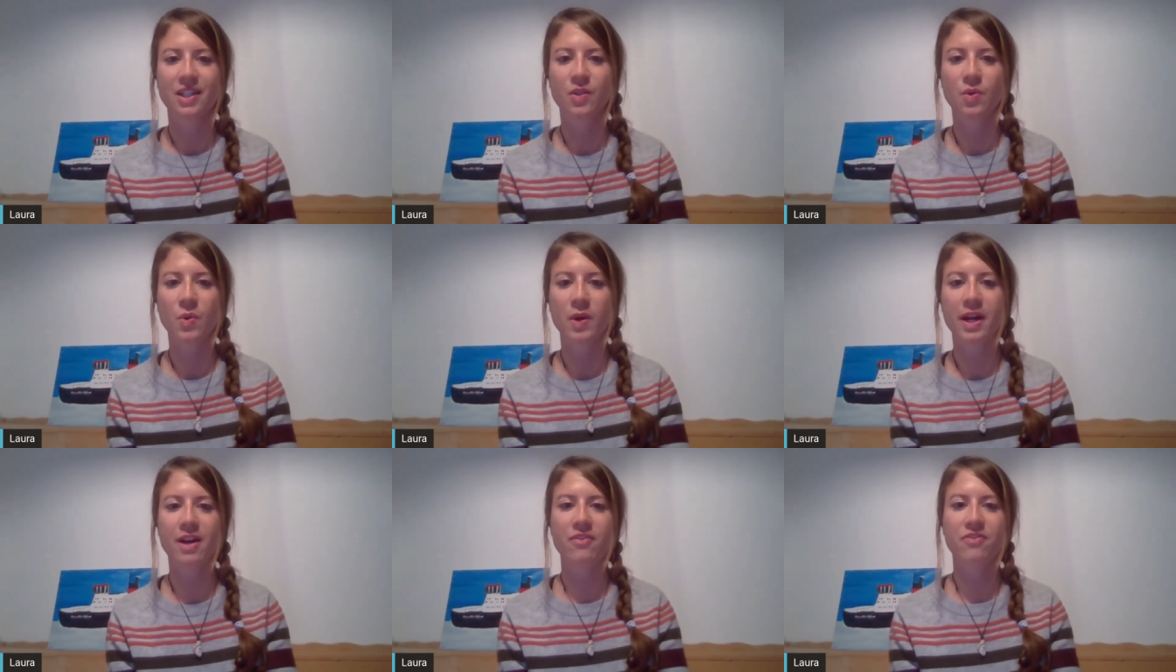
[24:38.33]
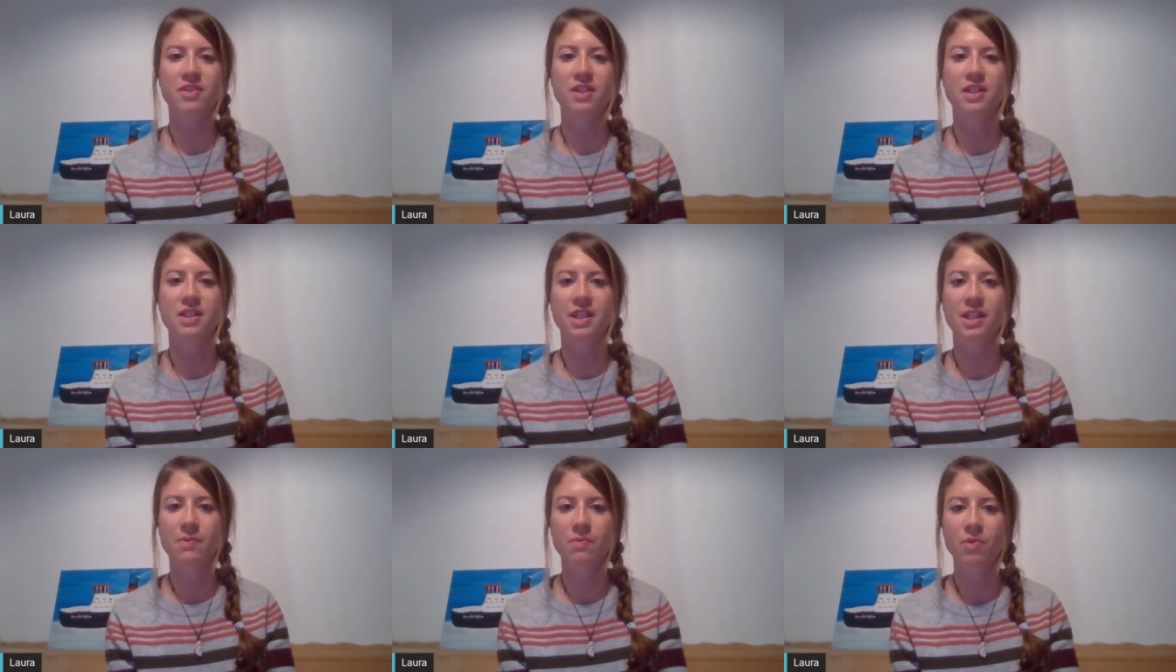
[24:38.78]
You have
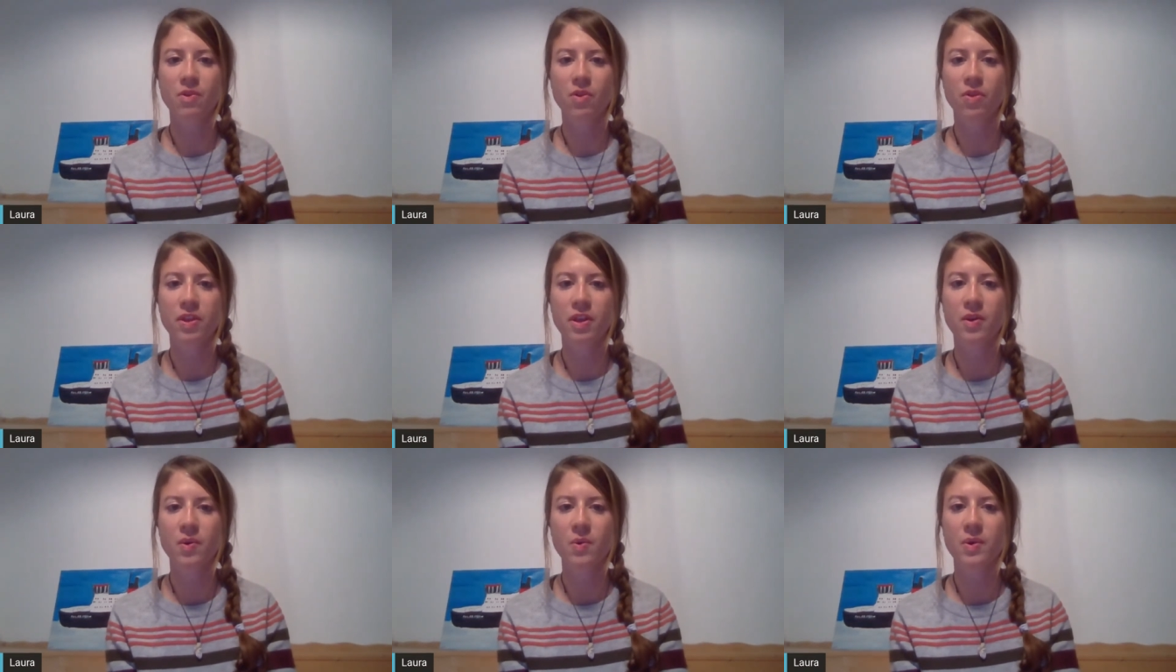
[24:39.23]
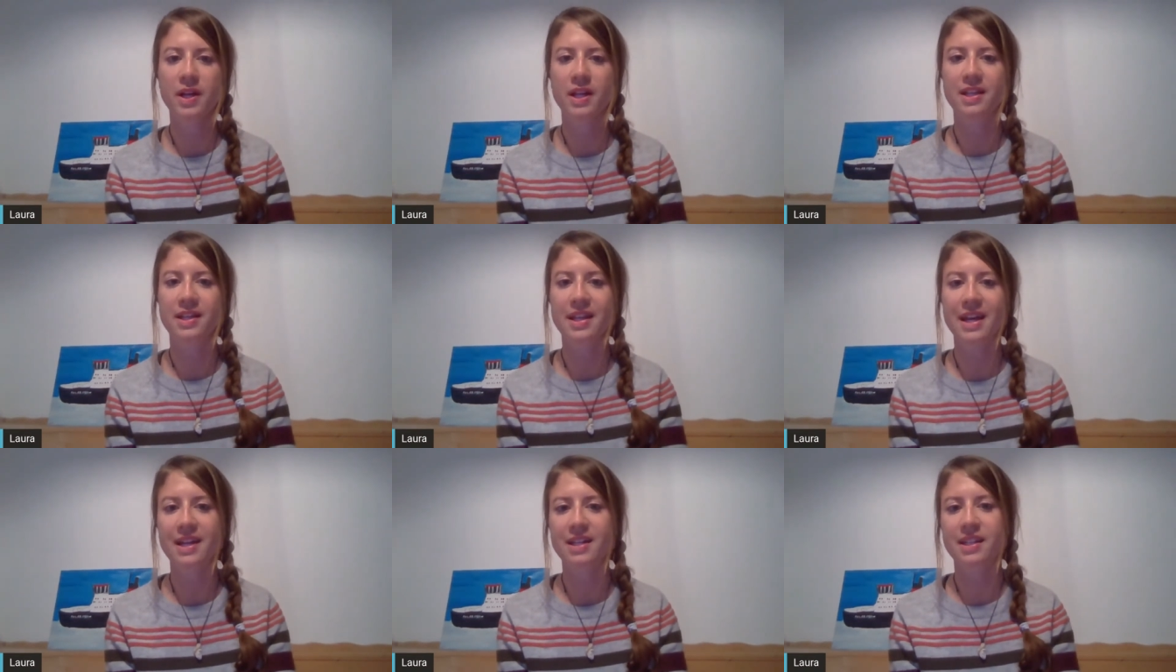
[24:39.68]
the team with you,
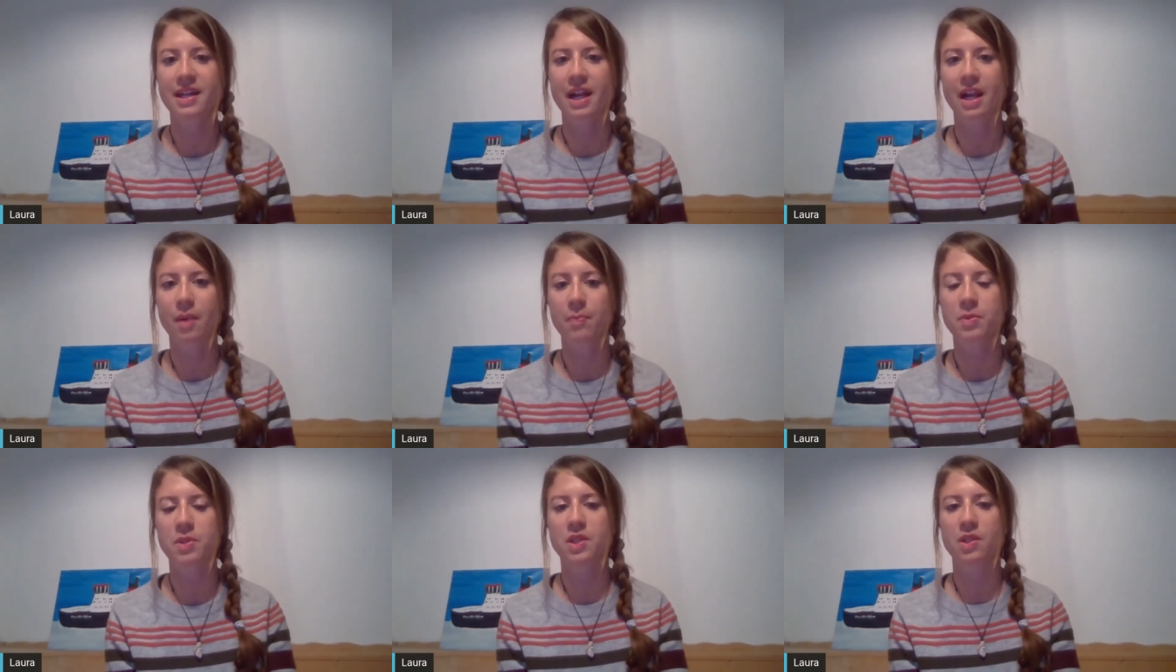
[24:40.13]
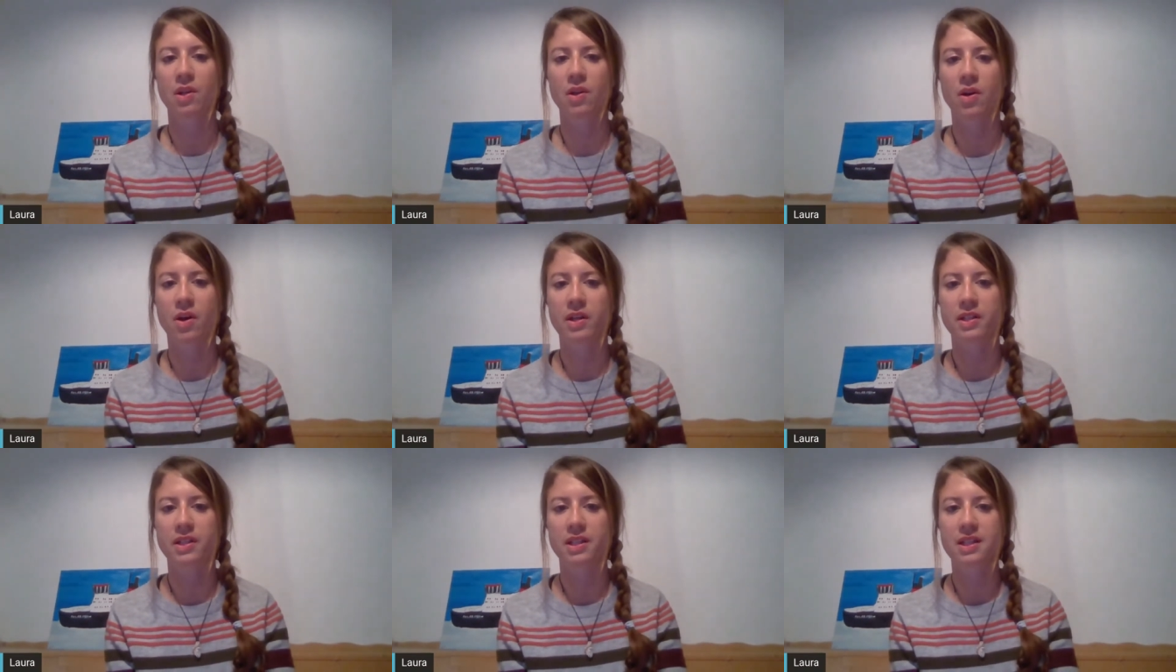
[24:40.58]
and that helps a
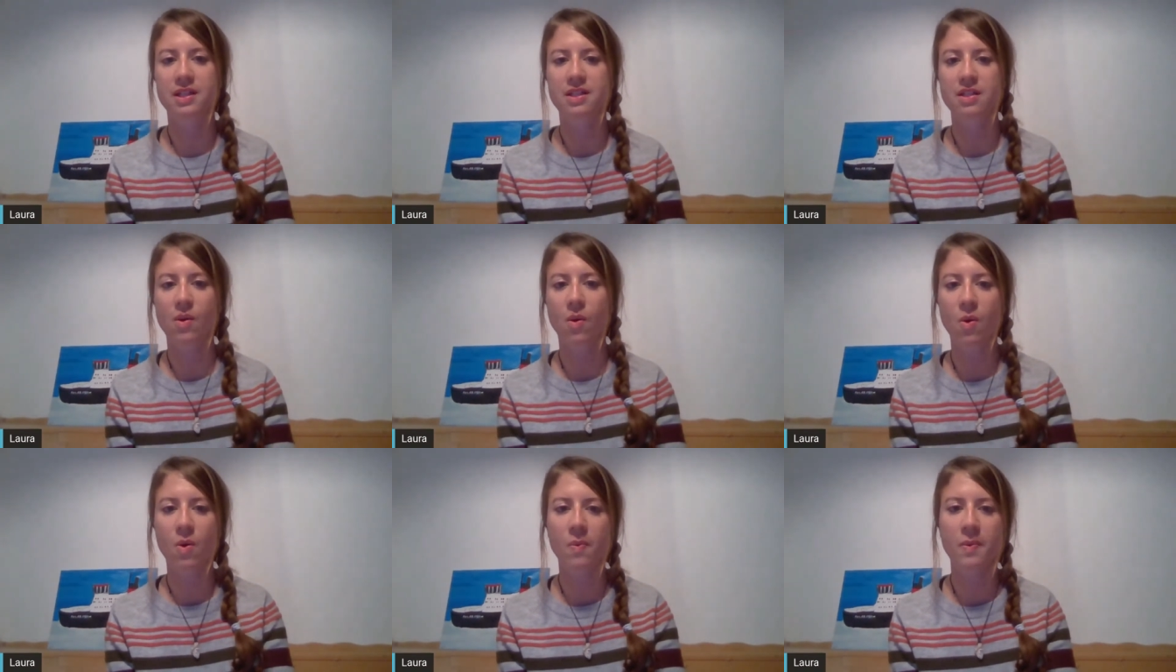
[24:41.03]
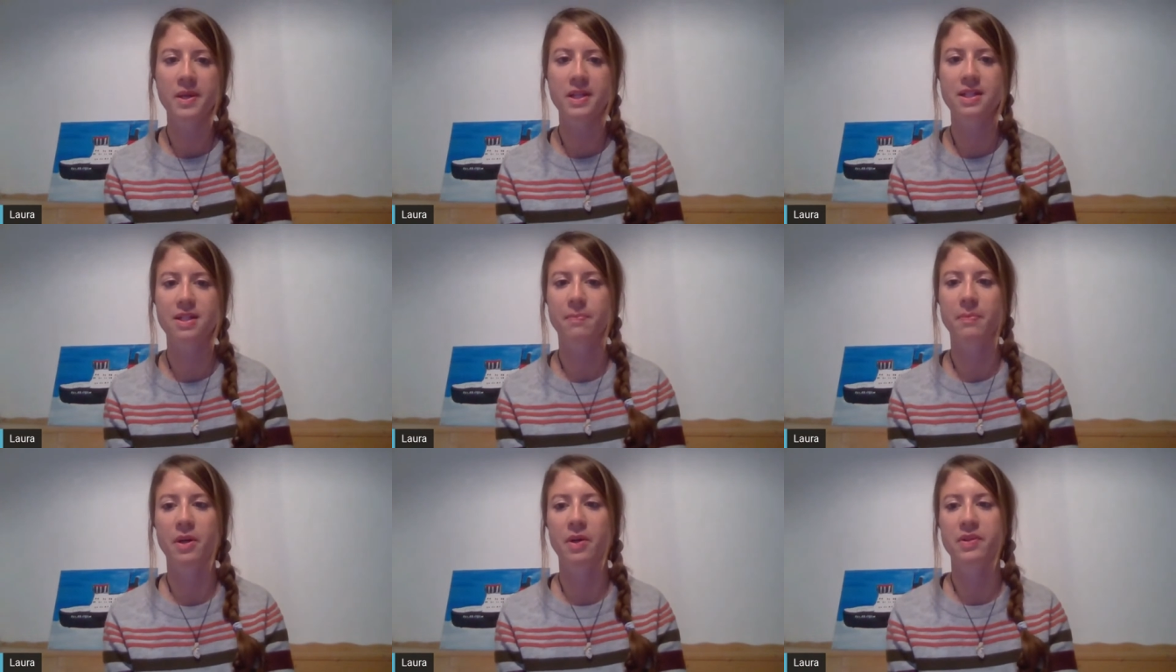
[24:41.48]
lot. It's
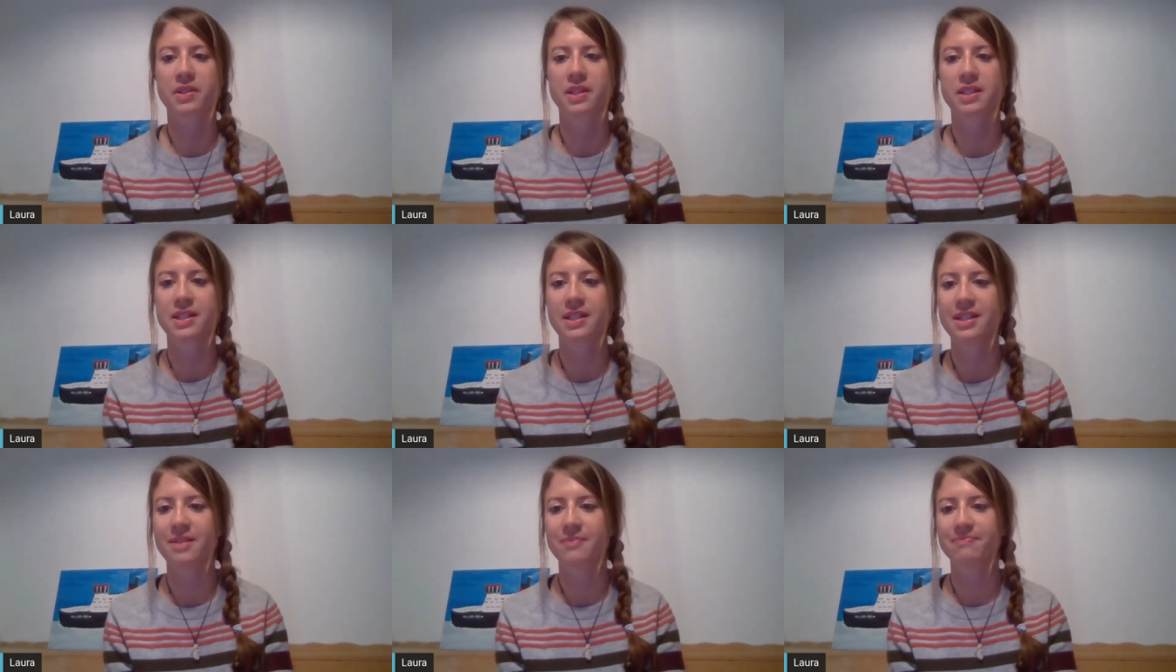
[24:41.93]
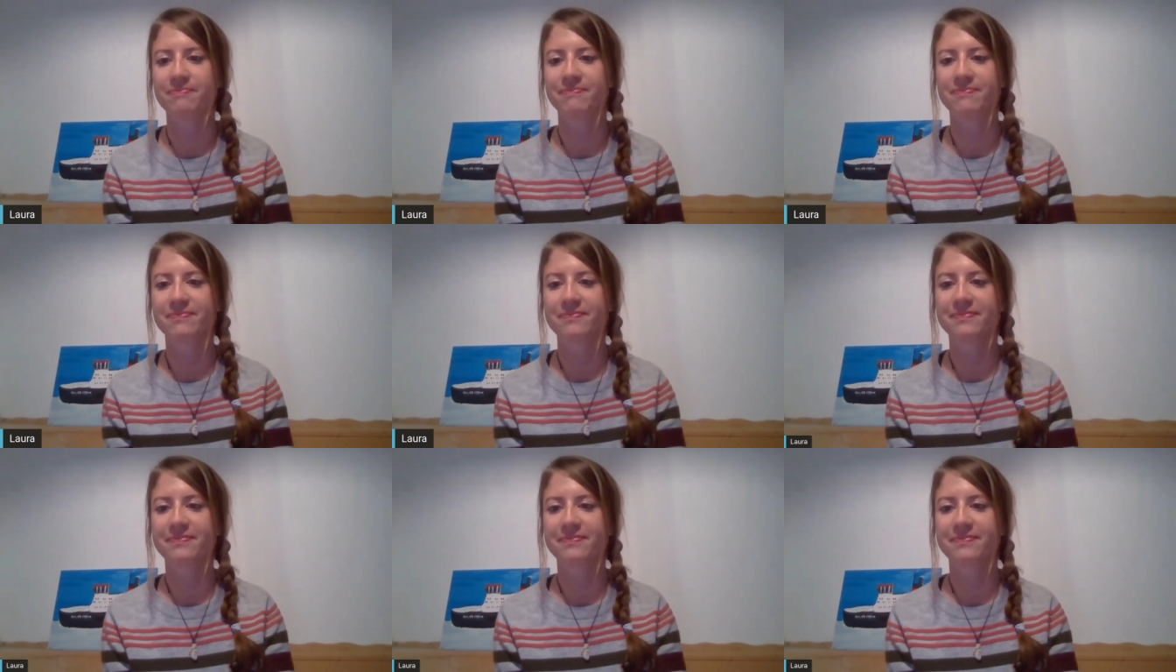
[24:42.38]
always about the team.